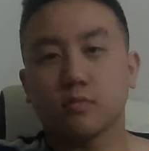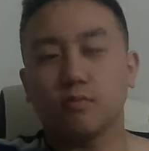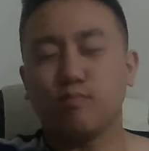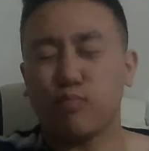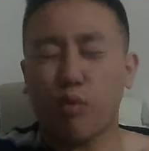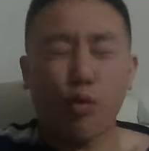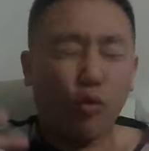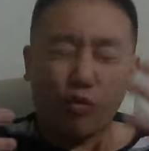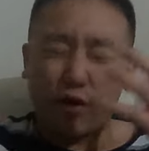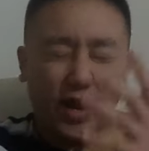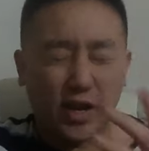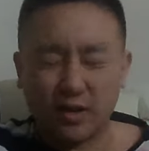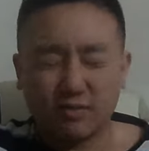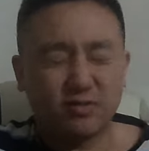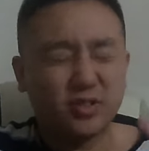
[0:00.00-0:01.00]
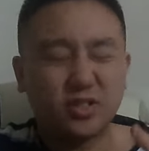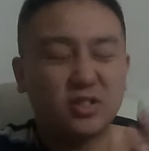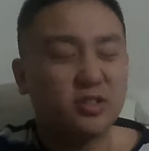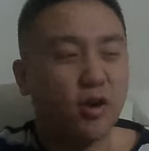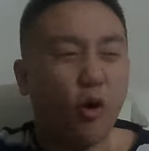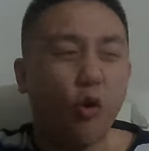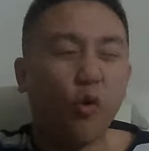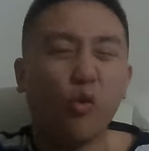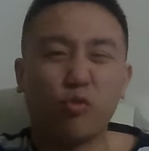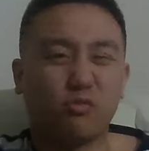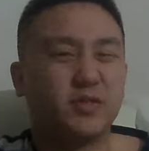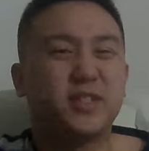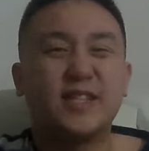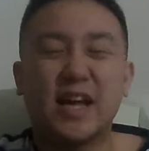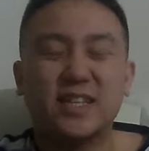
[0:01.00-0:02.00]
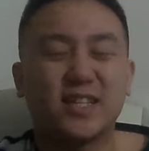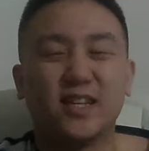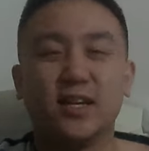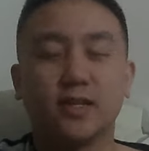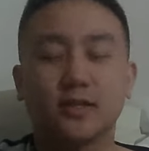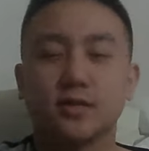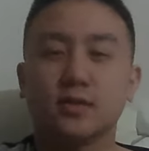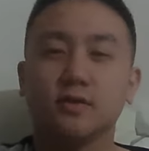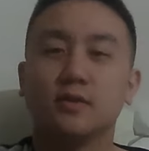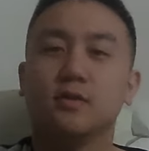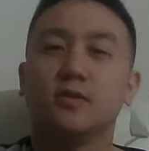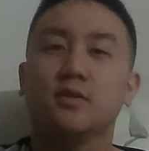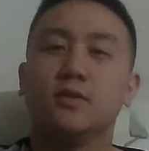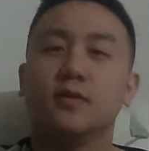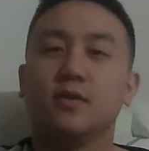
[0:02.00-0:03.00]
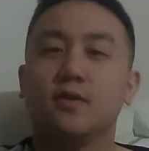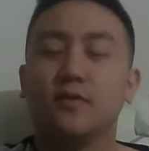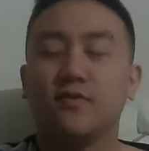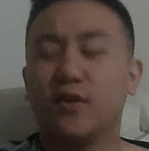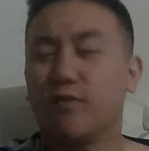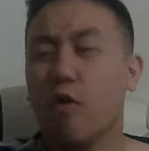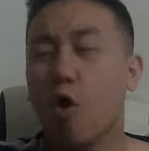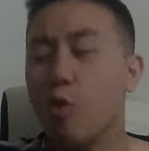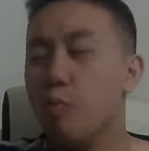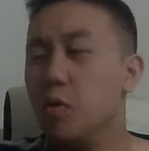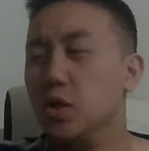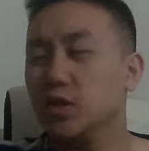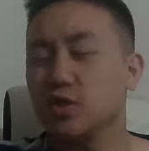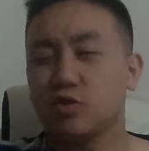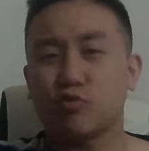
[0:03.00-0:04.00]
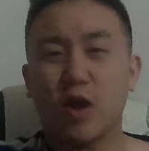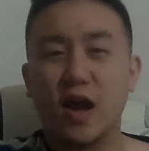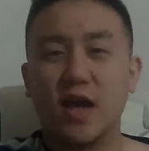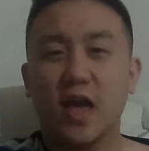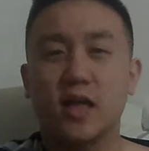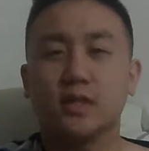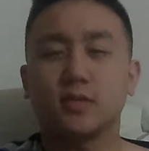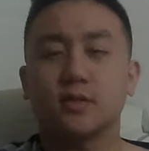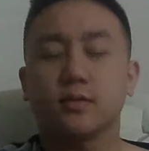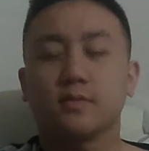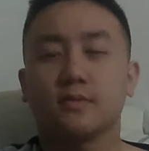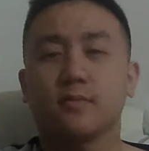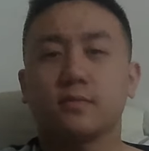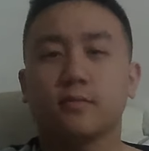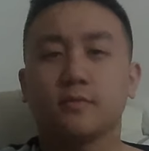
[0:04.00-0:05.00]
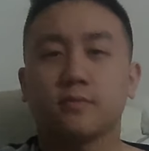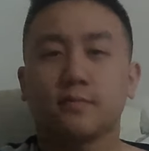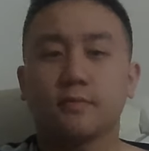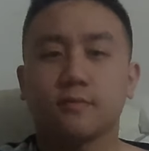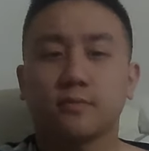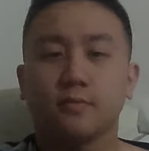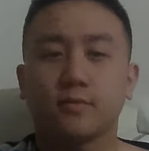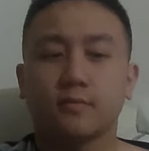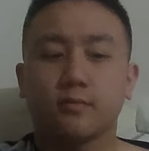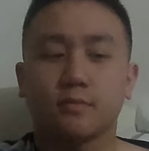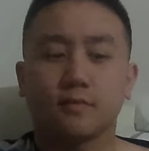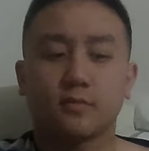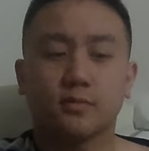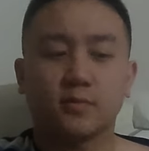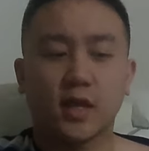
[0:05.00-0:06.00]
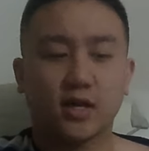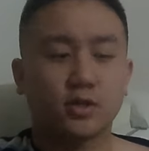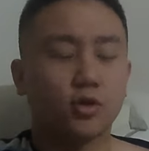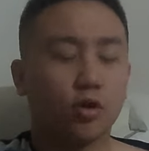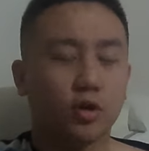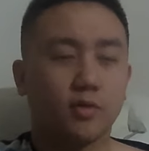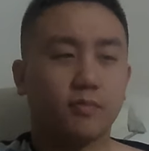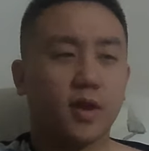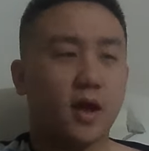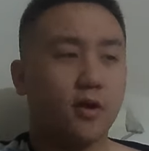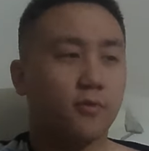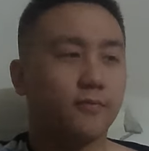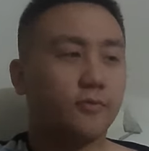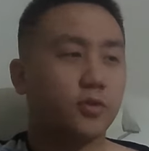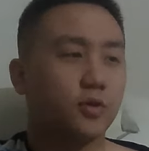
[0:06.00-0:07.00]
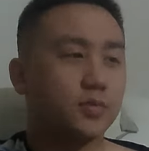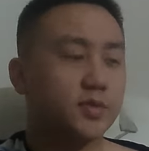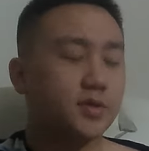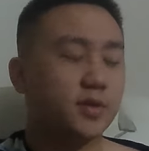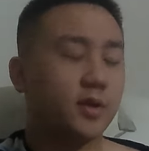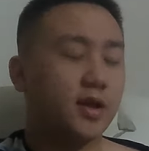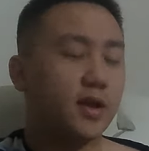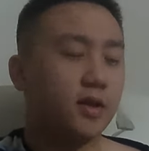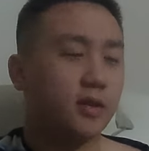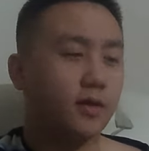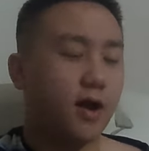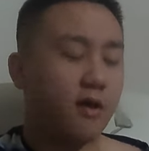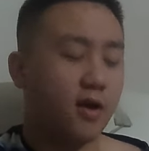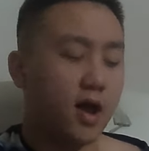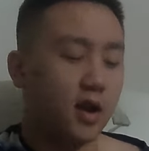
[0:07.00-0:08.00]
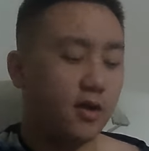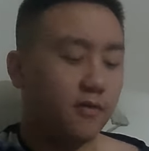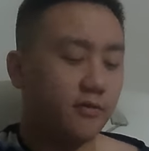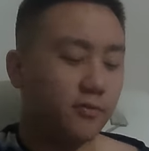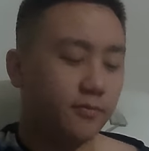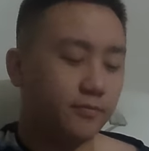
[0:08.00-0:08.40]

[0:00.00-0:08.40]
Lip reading: Boring. Old. Desolate. Full of homeless and crackheads. Like Tottenham now, specifically the area I live.